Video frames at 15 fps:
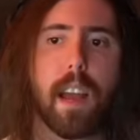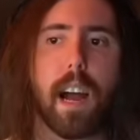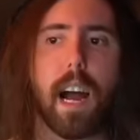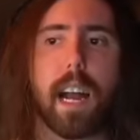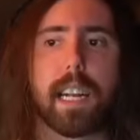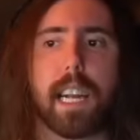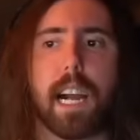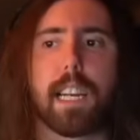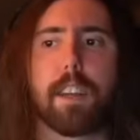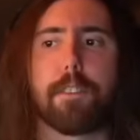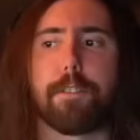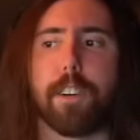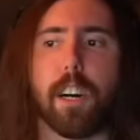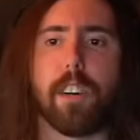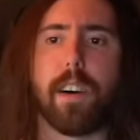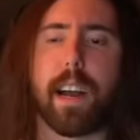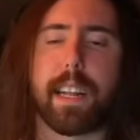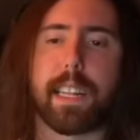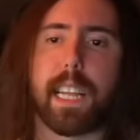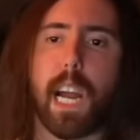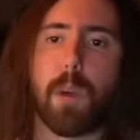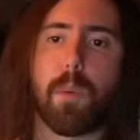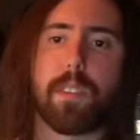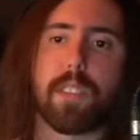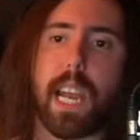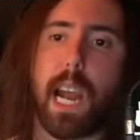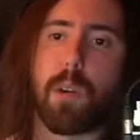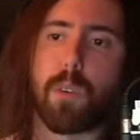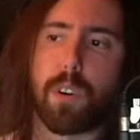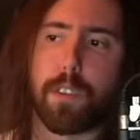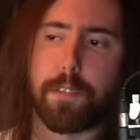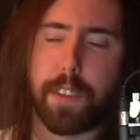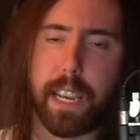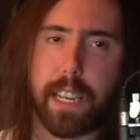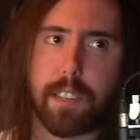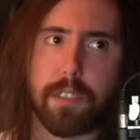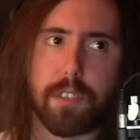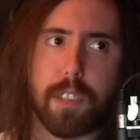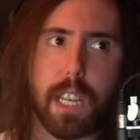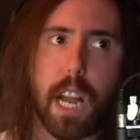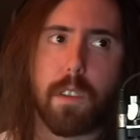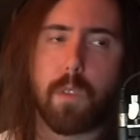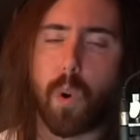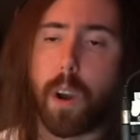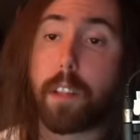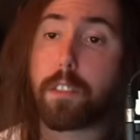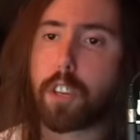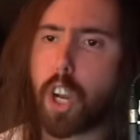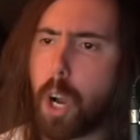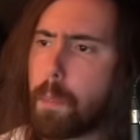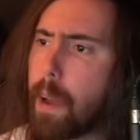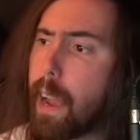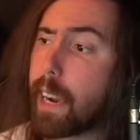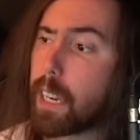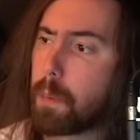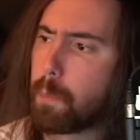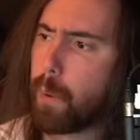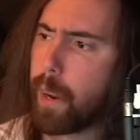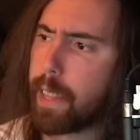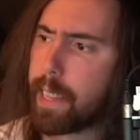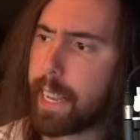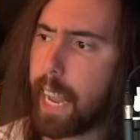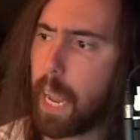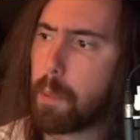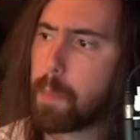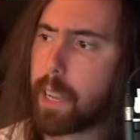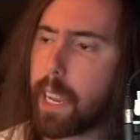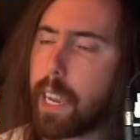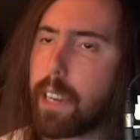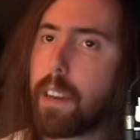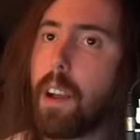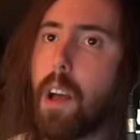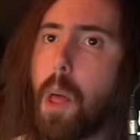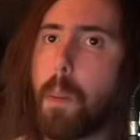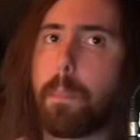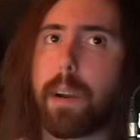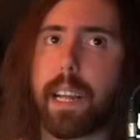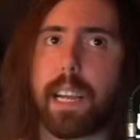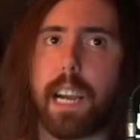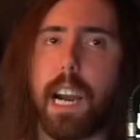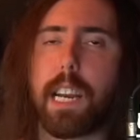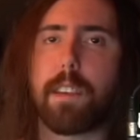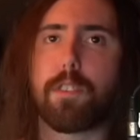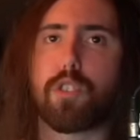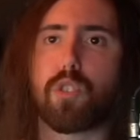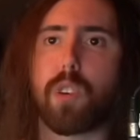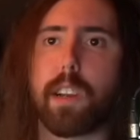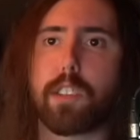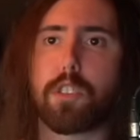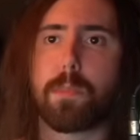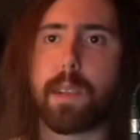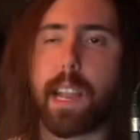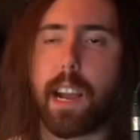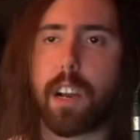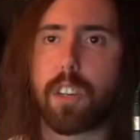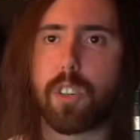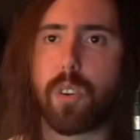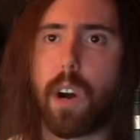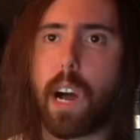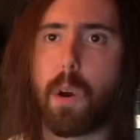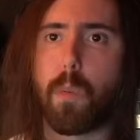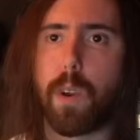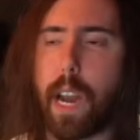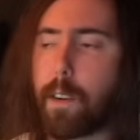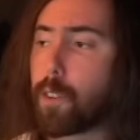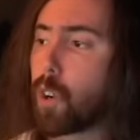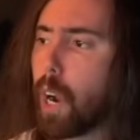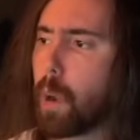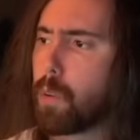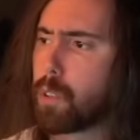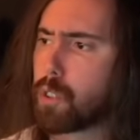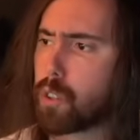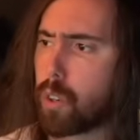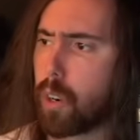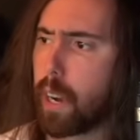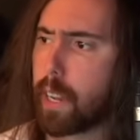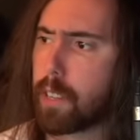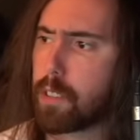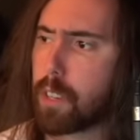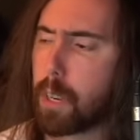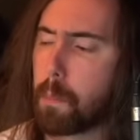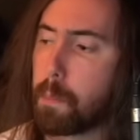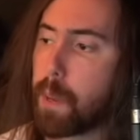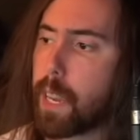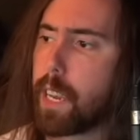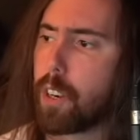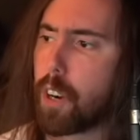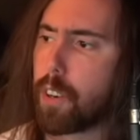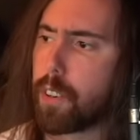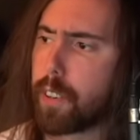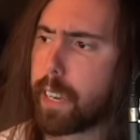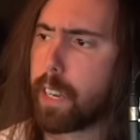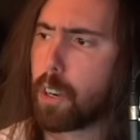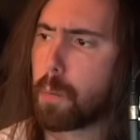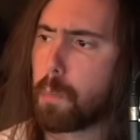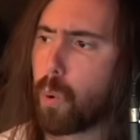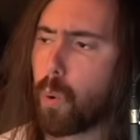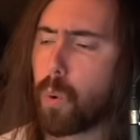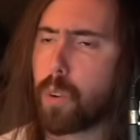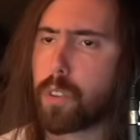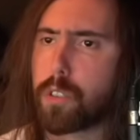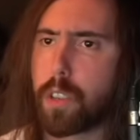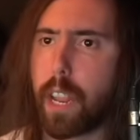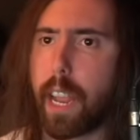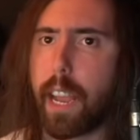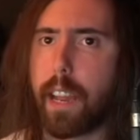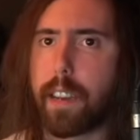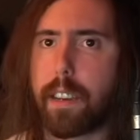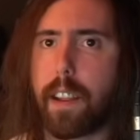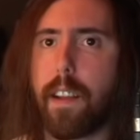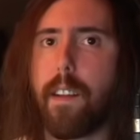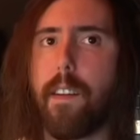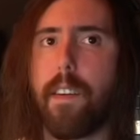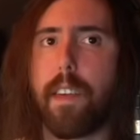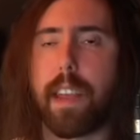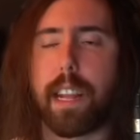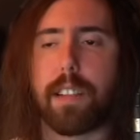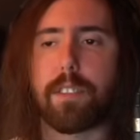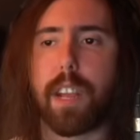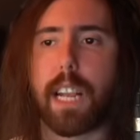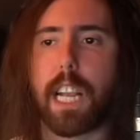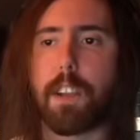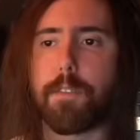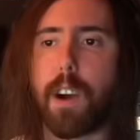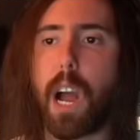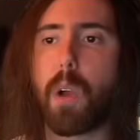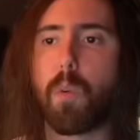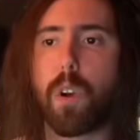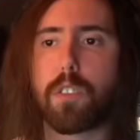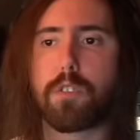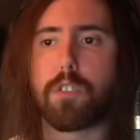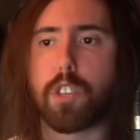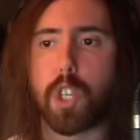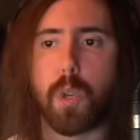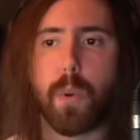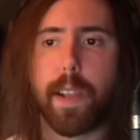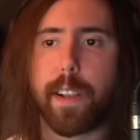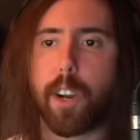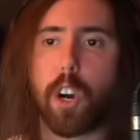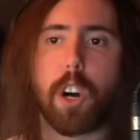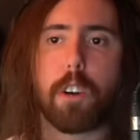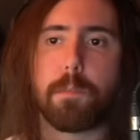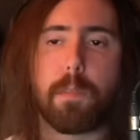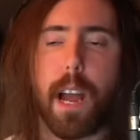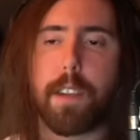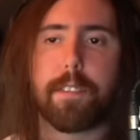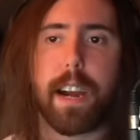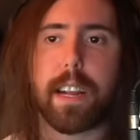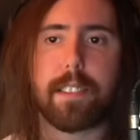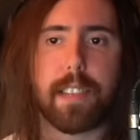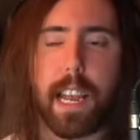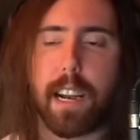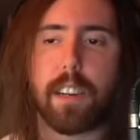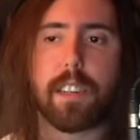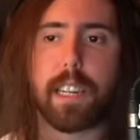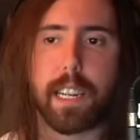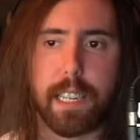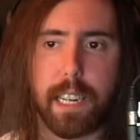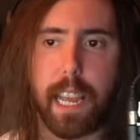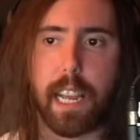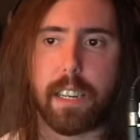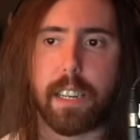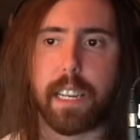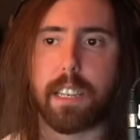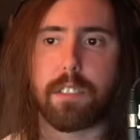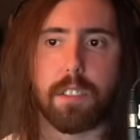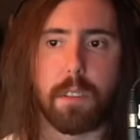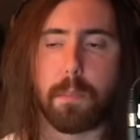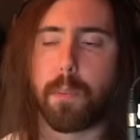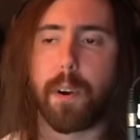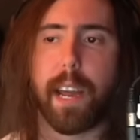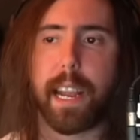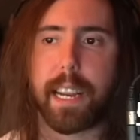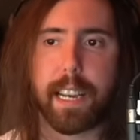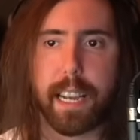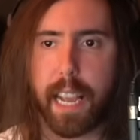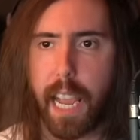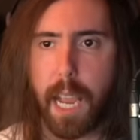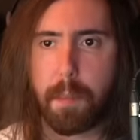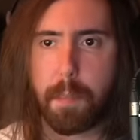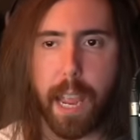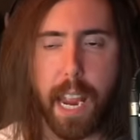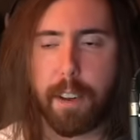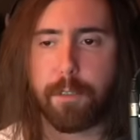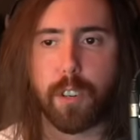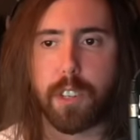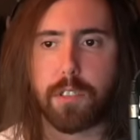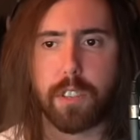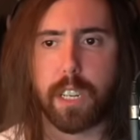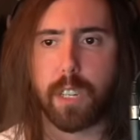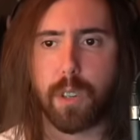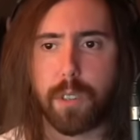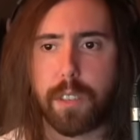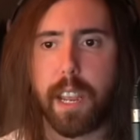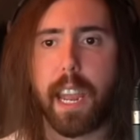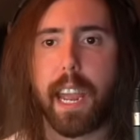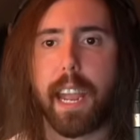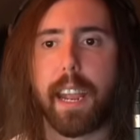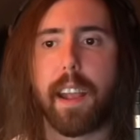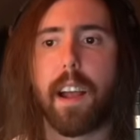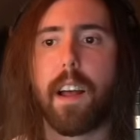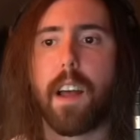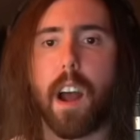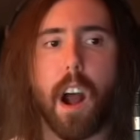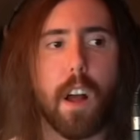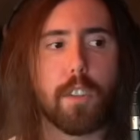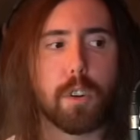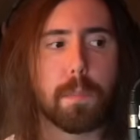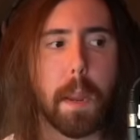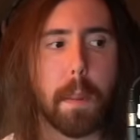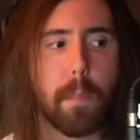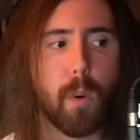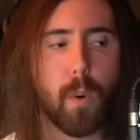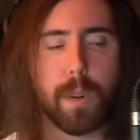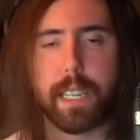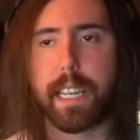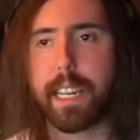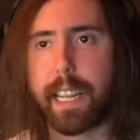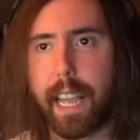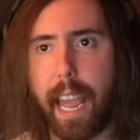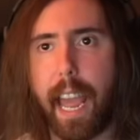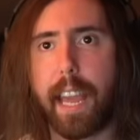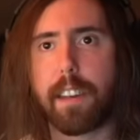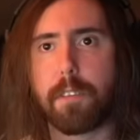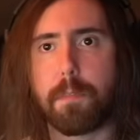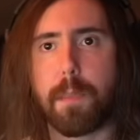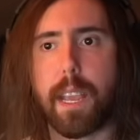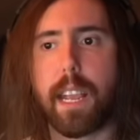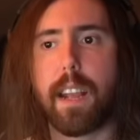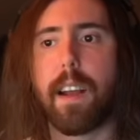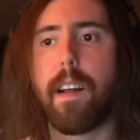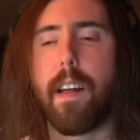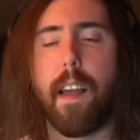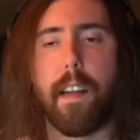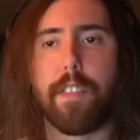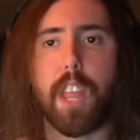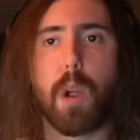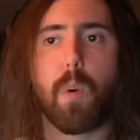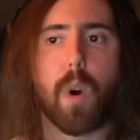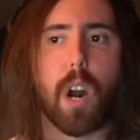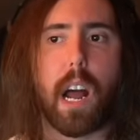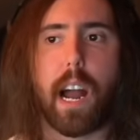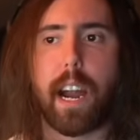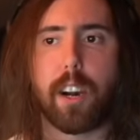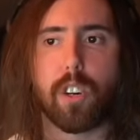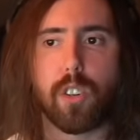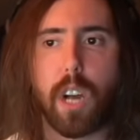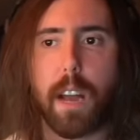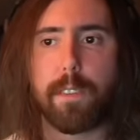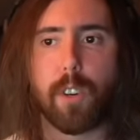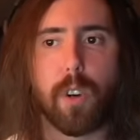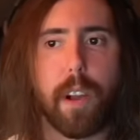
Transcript: I kind of felt like that with Tower of Fantasy. I've wanted to go back and play the game again, but it kind of stressed me out a lot whenever I was trying to compete on the leaderboards. And it's like if I wasn't doing all of my vitality dailies and playing the game every single day, other people were getting ahead of me and they were higher level.